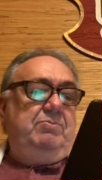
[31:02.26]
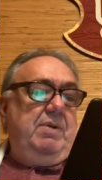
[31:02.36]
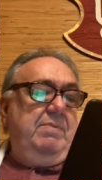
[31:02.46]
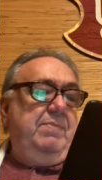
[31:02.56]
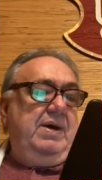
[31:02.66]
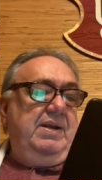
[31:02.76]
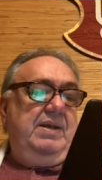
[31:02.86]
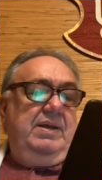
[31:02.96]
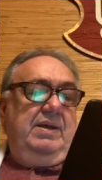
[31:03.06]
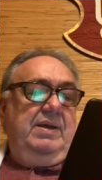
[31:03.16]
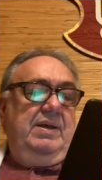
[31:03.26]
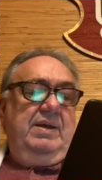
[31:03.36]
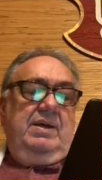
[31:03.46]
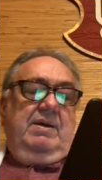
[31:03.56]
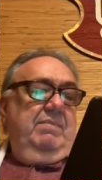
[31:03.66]
my body
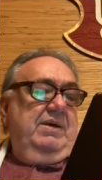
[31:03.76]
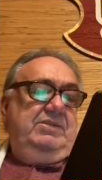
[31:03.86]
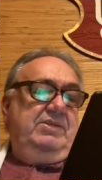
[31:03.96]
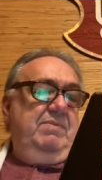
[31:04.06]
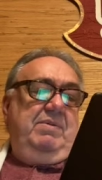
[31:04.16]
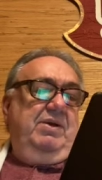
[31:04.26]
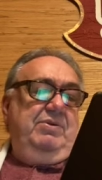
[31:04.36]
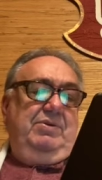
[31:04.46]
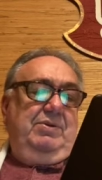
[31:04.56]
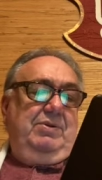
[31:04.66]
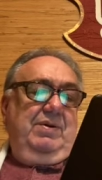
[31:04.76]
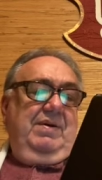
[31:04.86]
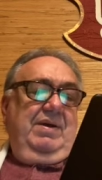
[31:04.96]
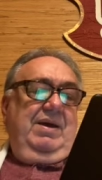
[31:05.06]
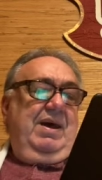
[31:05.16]
by some other
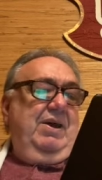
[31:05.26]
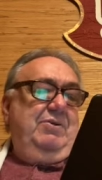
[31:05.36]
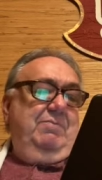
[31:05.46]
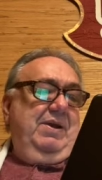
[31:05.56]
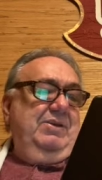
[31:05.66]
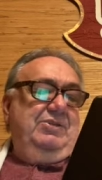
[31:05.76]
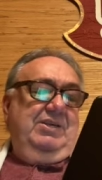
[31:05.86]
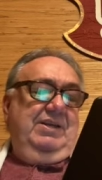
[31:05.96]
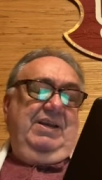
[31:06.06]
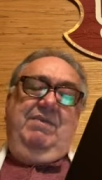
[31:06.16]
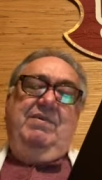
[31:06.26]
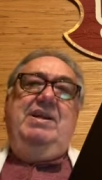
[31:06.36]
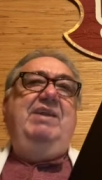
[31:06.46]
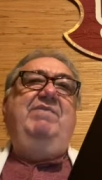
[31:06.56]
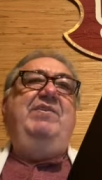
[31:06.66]
occupation, even
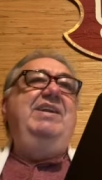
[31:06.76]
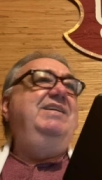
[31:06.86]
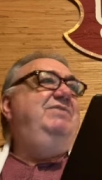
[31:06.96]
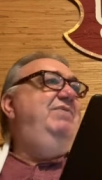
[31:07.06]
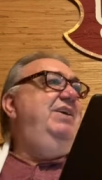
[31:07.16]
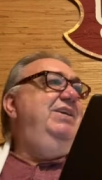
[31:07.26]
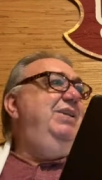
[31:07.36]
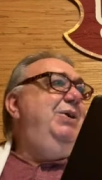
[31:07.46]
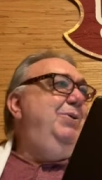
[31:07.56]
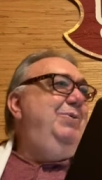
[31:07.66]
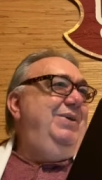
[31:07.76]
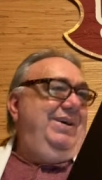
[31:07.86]
if it is very low